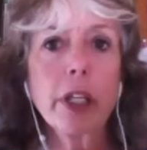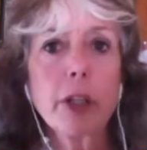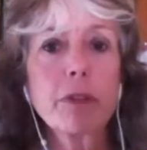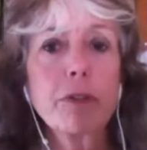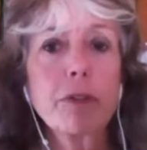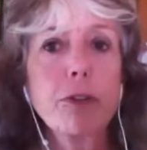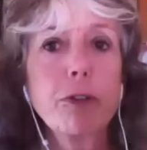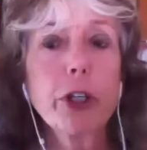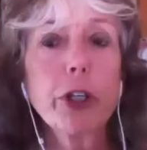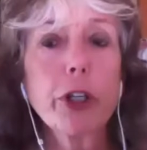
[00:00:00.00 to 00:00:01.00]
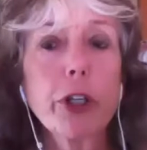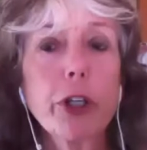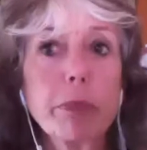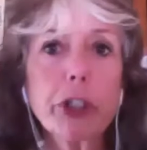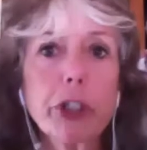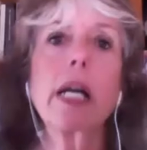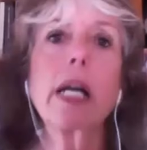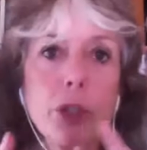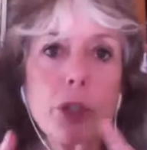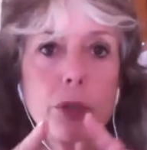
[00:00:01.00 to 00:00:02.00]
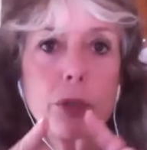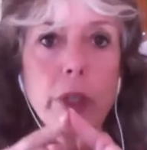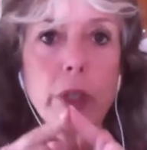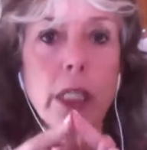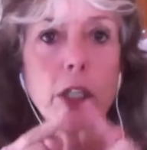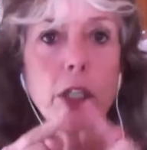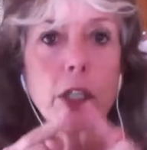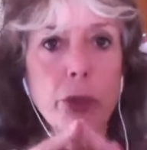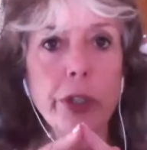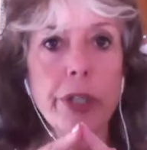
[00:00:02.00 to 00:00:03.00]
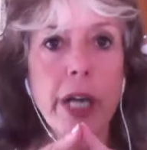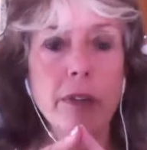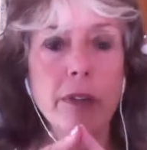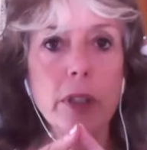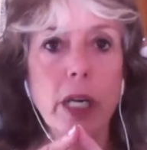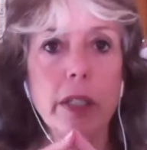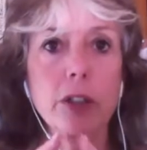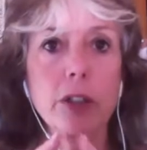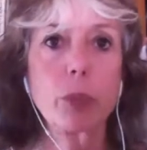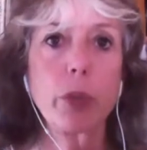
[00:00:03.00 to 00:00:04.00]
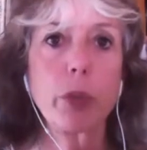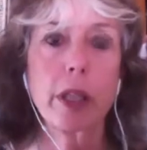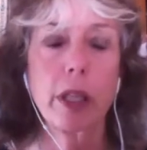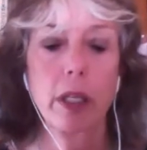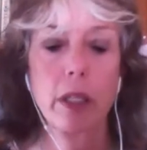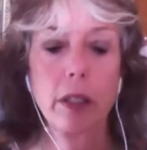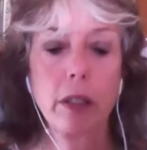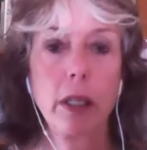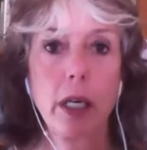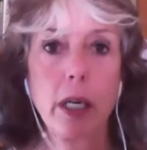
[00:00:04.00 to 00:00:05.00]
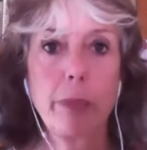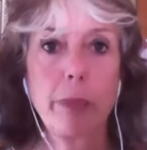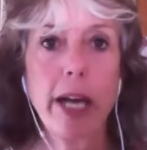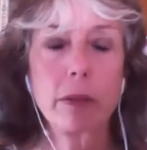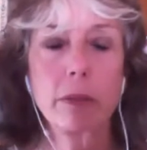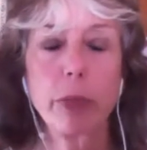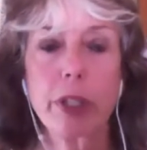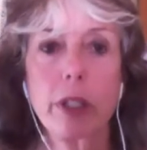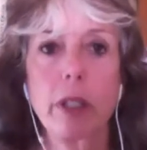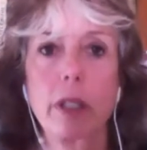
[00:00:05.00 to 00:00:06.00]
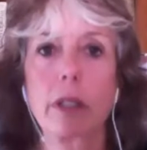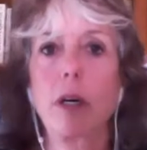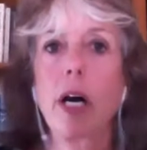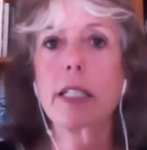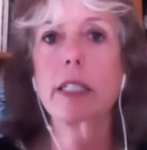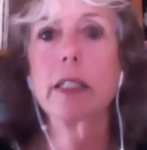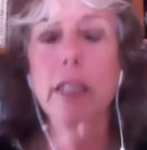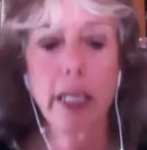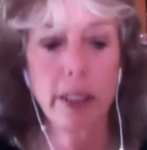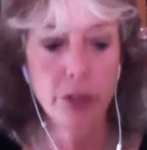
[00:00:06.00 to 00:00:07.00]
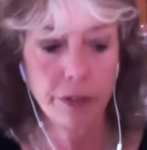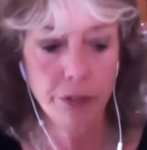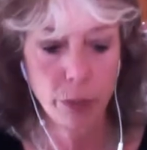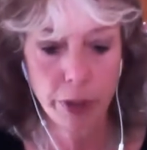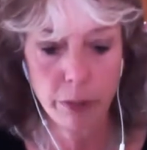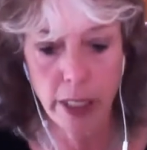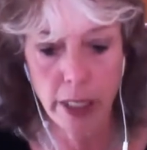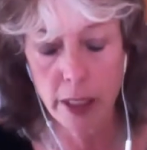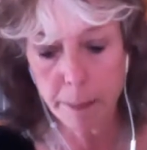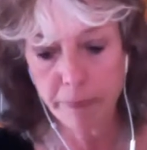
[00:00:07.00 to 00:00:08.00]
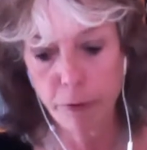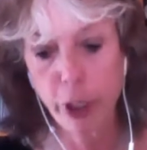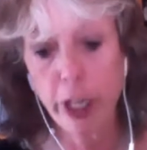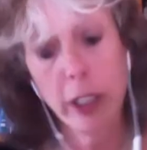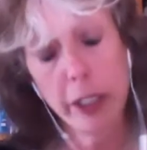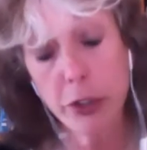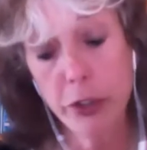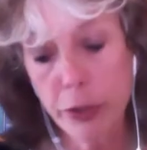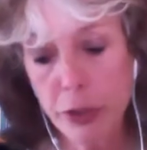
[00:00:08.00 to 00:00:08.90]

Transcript: before you even go on, could you link your novel titles with the Austen titles, if you wouldn't mind, for our listeners?